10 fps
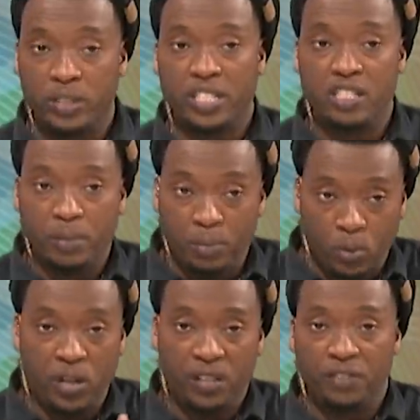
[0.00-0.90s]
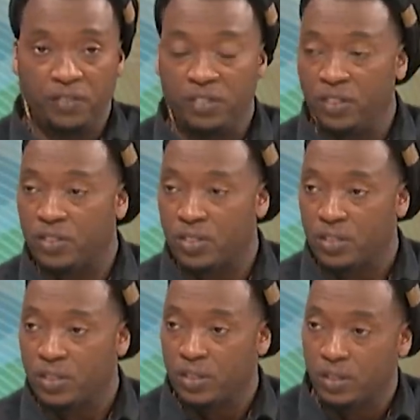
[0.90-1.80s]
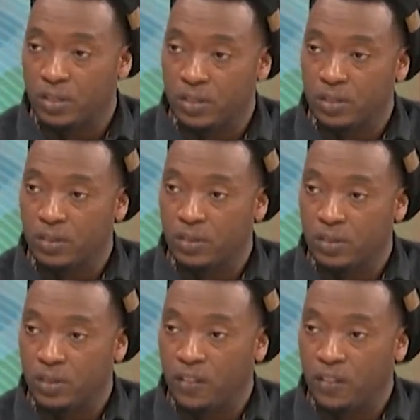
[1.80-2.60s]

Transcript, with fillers: it has to be more than 50 rounds. Well,